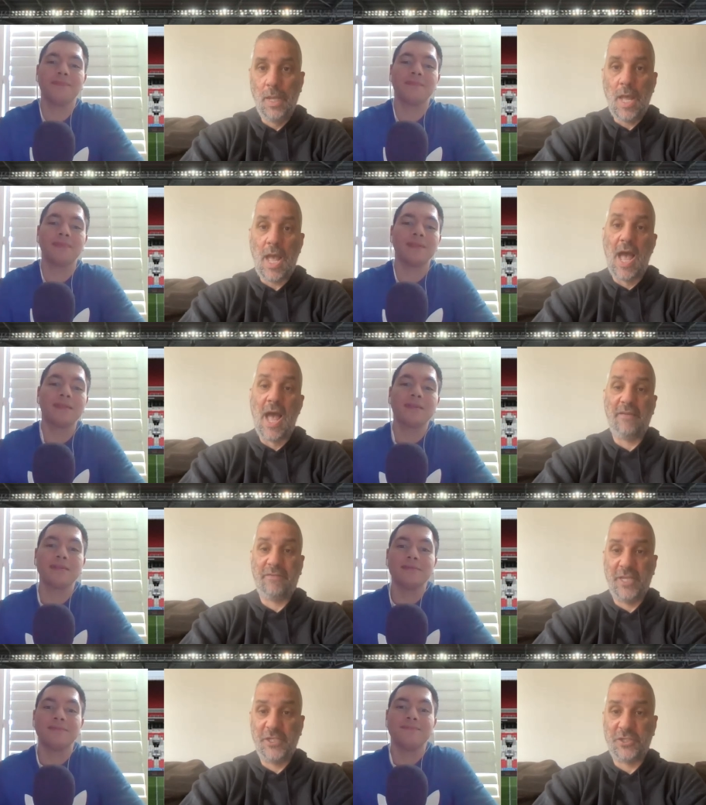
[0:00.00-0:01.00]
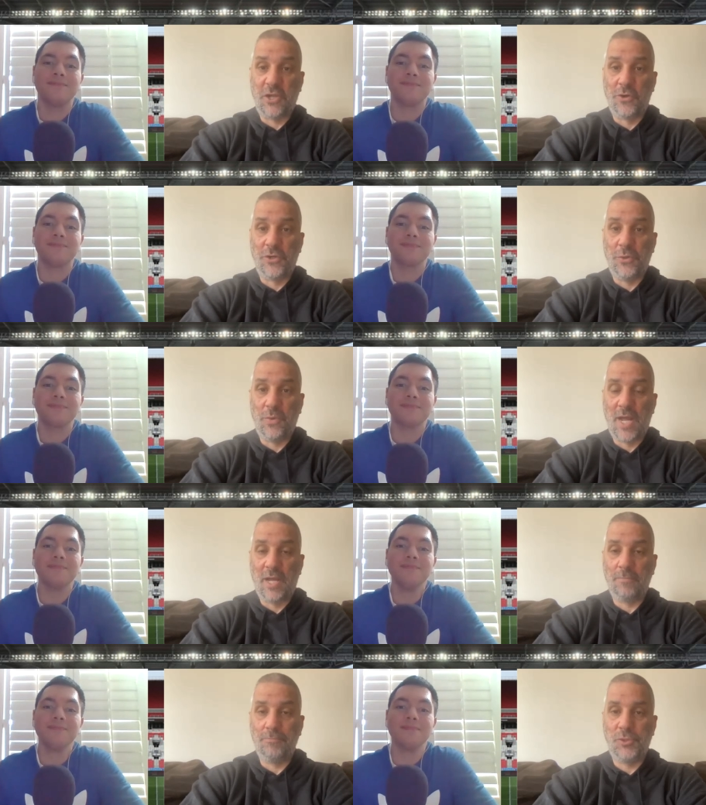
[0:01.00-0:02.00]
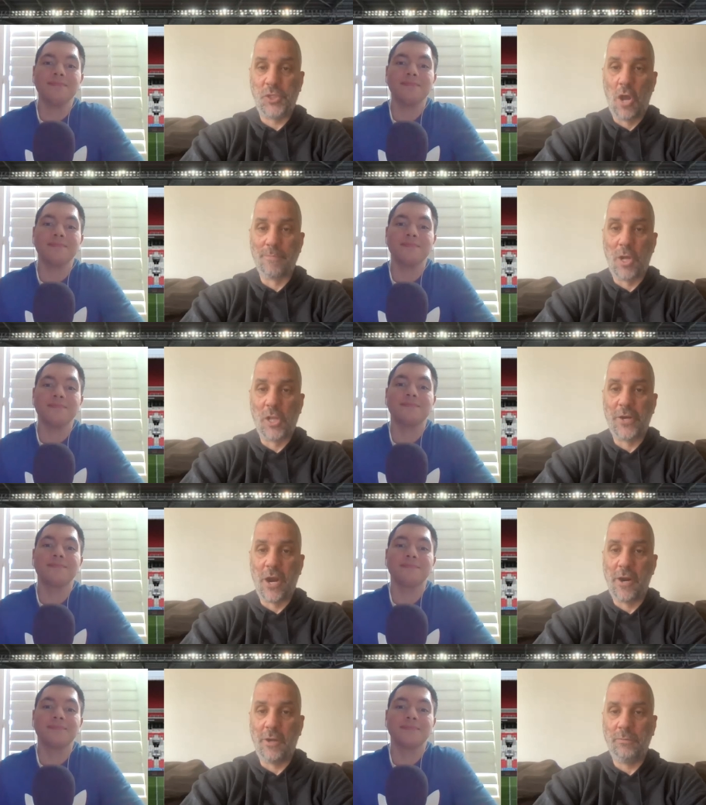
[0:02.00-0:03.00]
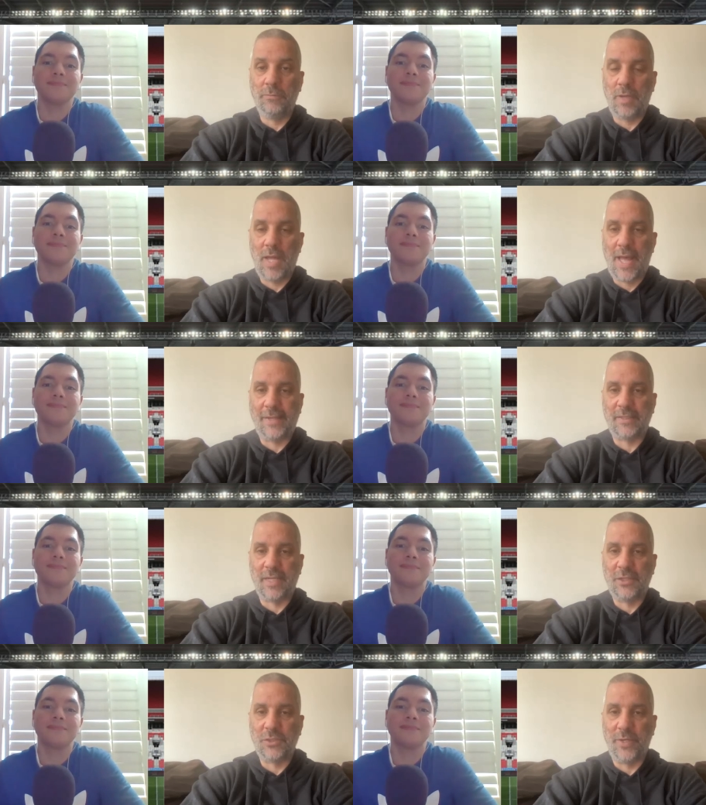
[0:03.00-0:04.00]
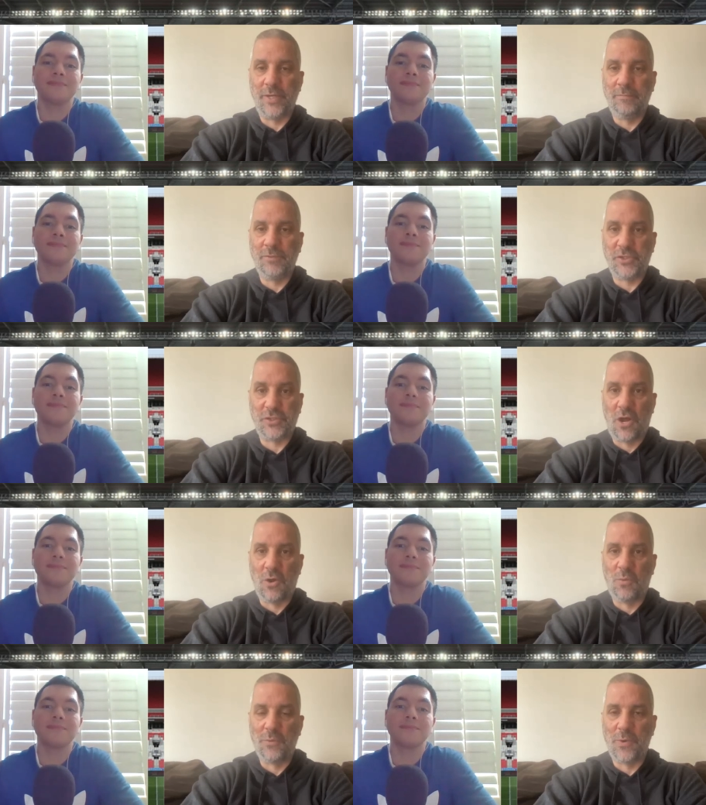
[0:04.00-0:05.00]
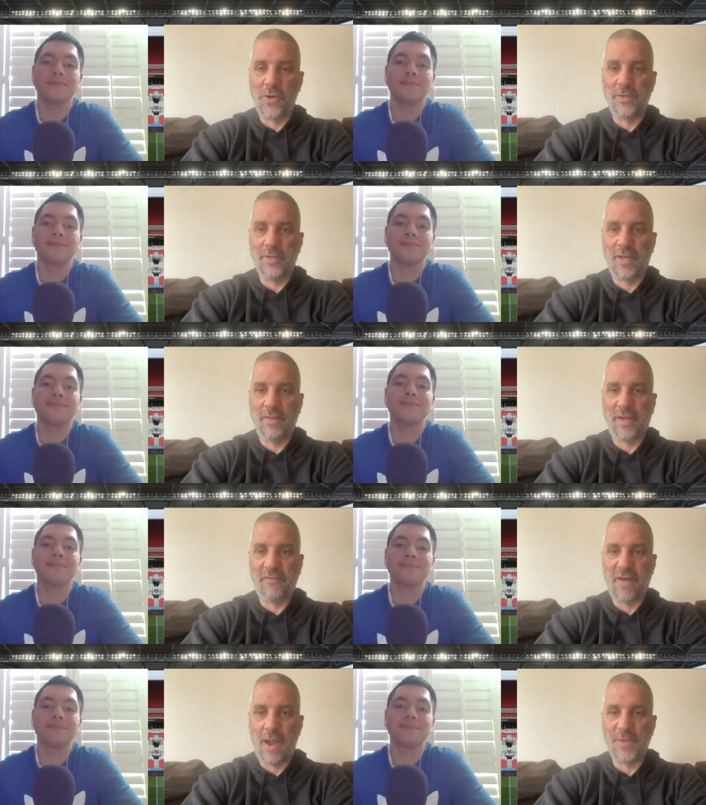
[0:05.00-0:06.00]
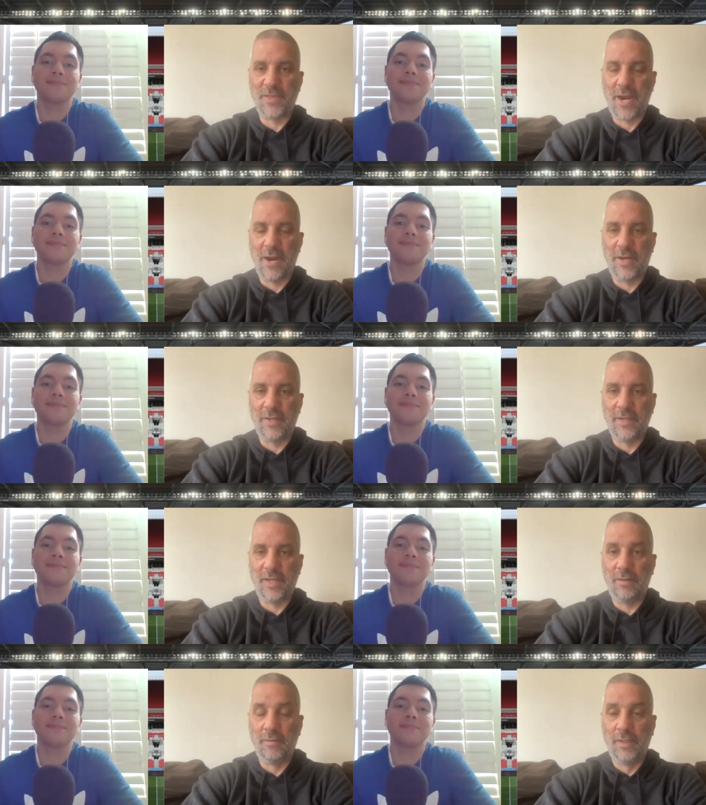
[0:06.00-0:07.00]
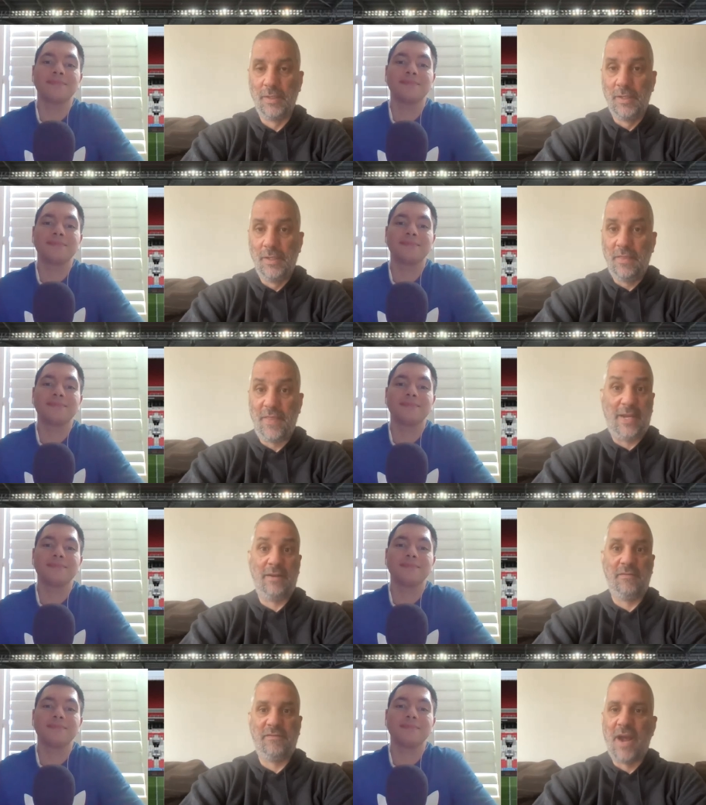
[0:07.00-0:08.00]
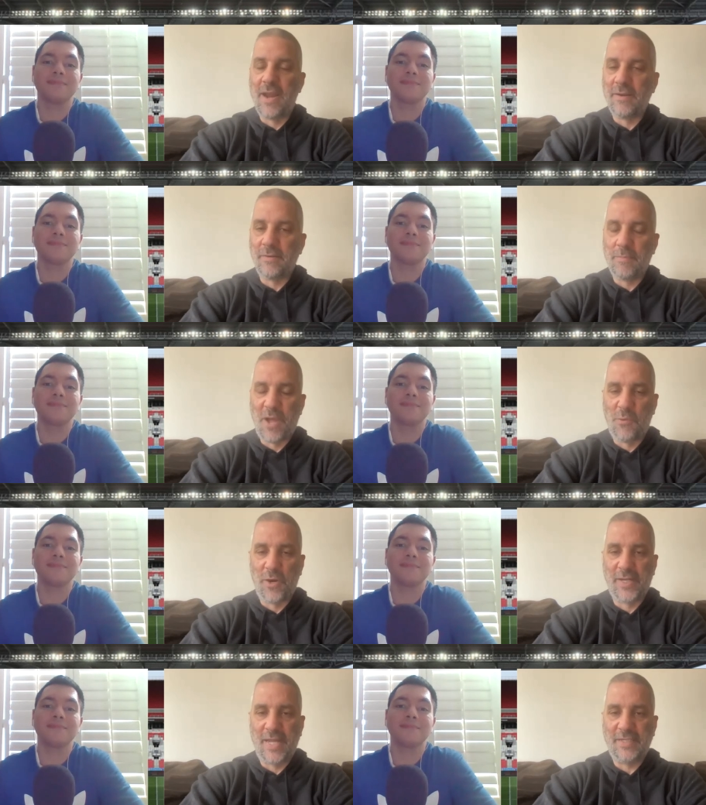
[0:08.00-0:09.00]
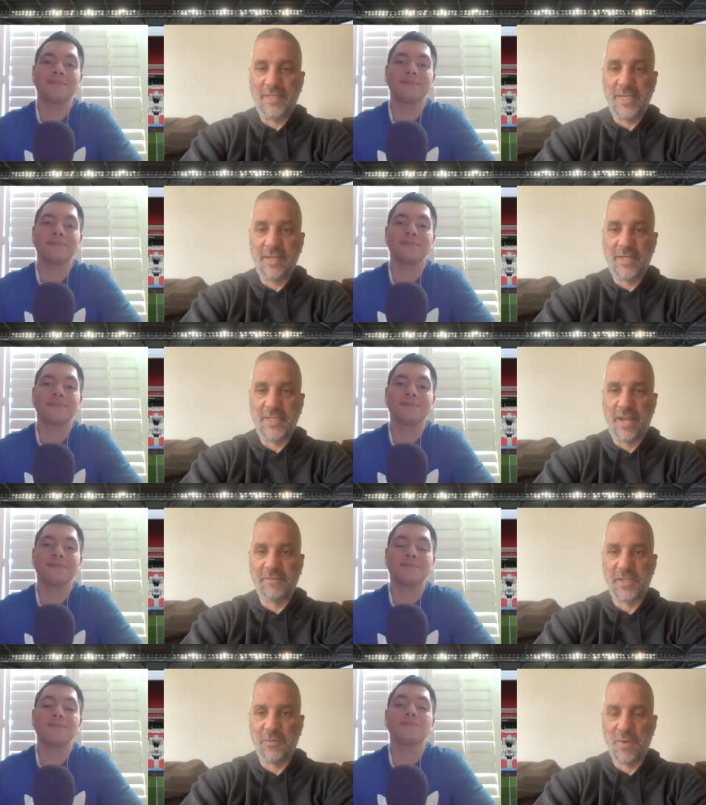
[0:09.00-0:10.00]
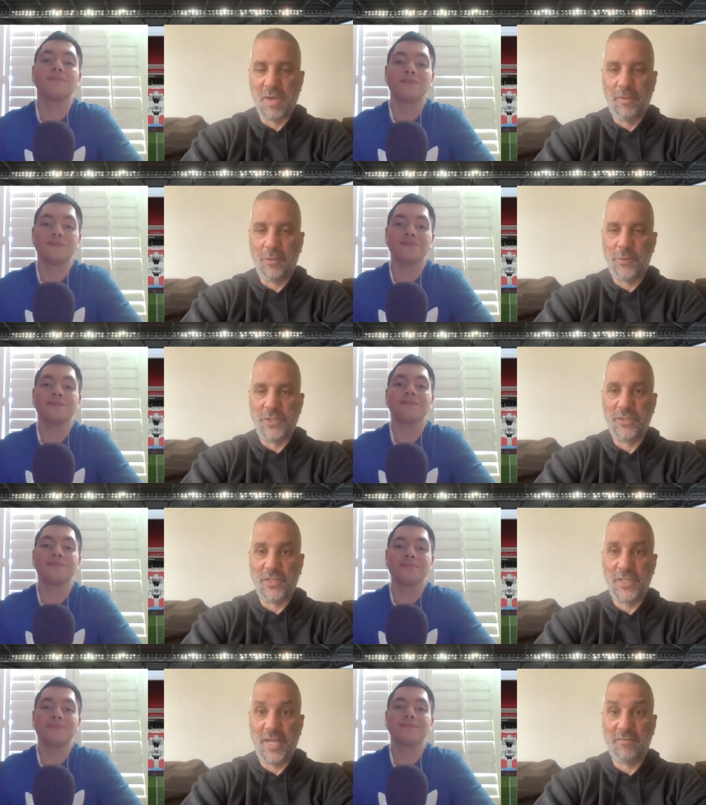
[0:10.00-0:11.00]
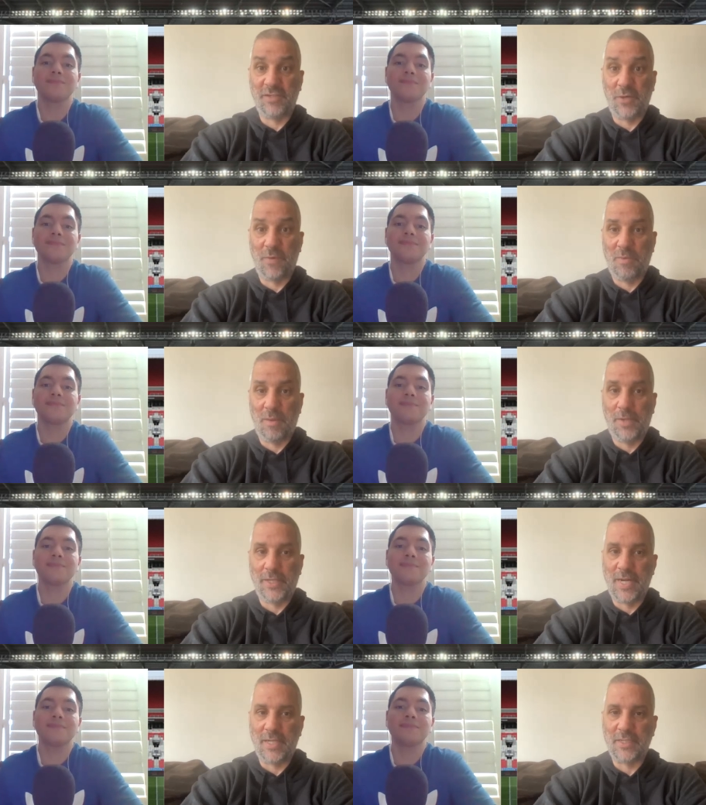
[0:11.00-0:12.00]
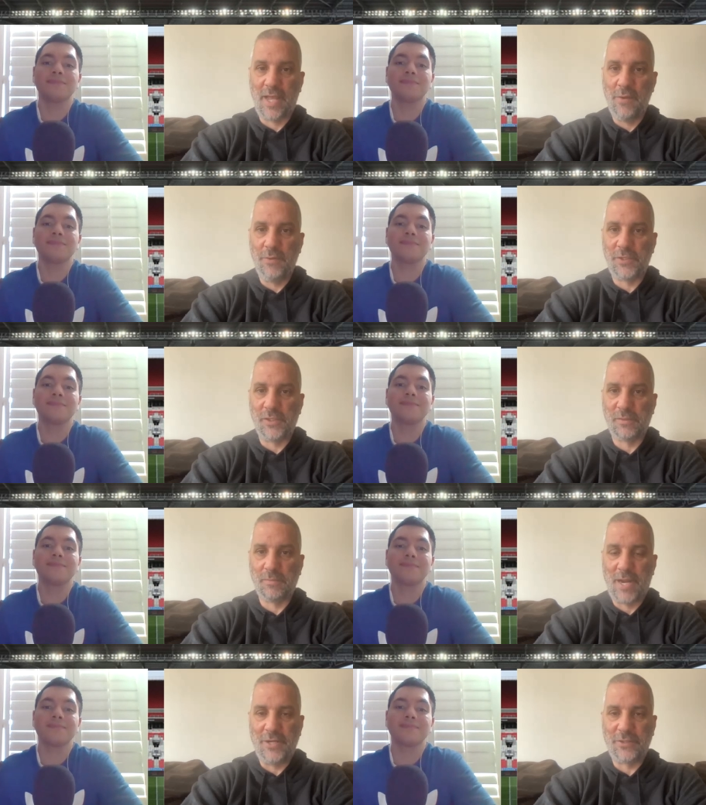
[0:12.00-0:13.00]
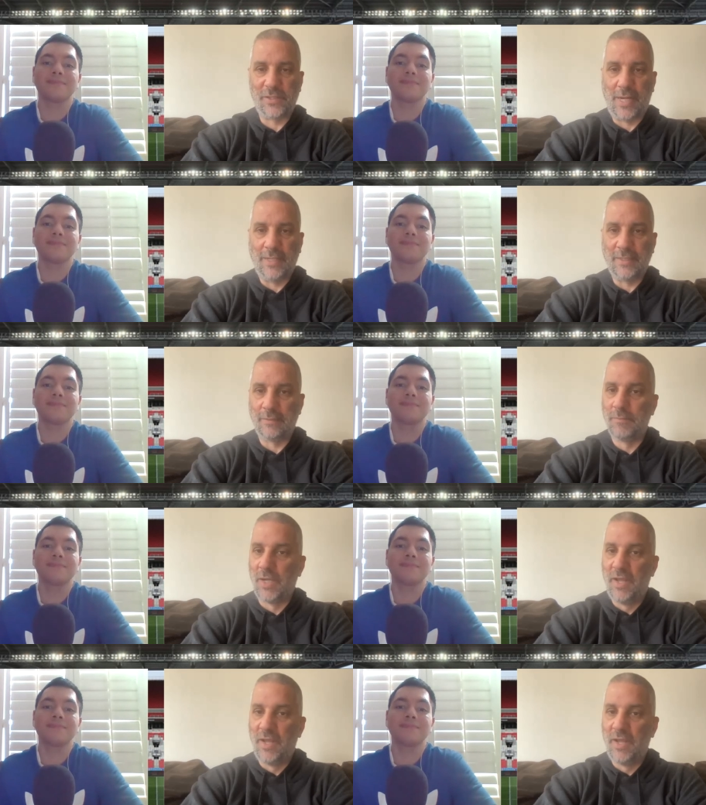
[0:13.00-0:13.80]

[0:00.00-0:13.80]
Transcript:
Speaker 1: Uh, if they just go to uh, John Molinaro at uh, Twitter, just all one word, uh, they can find me there and uh, they can find uh, my work at T- uh, TFC Republic, which is tfcrepublic.ca, which is my new site, and